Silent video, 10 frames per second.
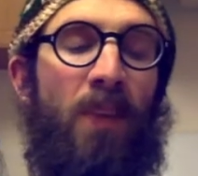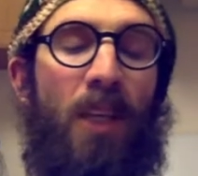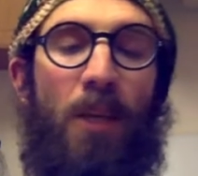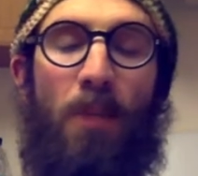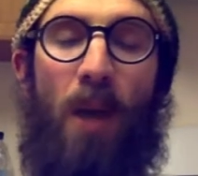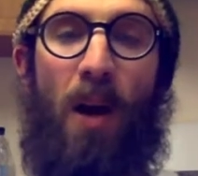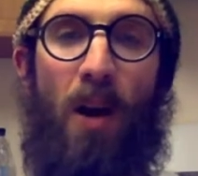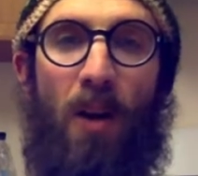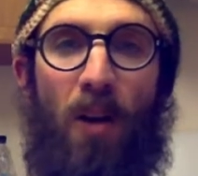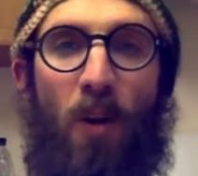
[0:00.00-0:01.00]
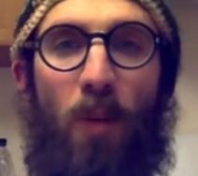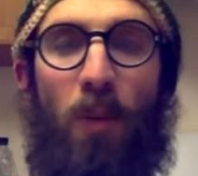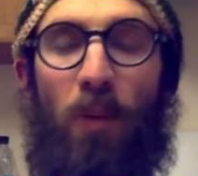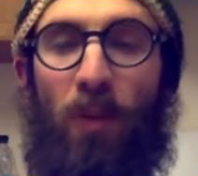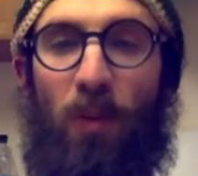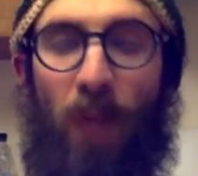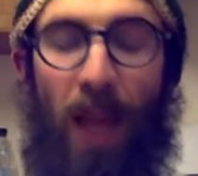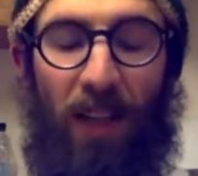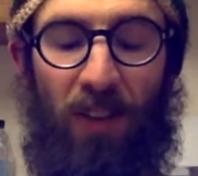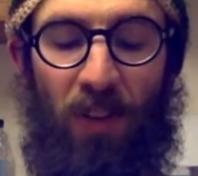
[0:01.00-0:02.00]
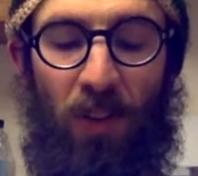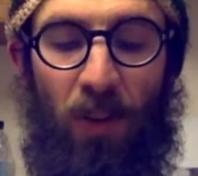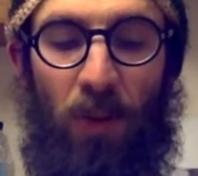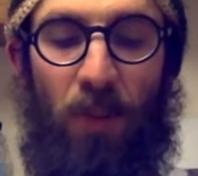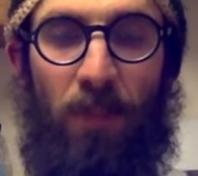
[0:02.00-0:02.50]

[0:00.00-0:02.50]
keep my heart open with gratitude.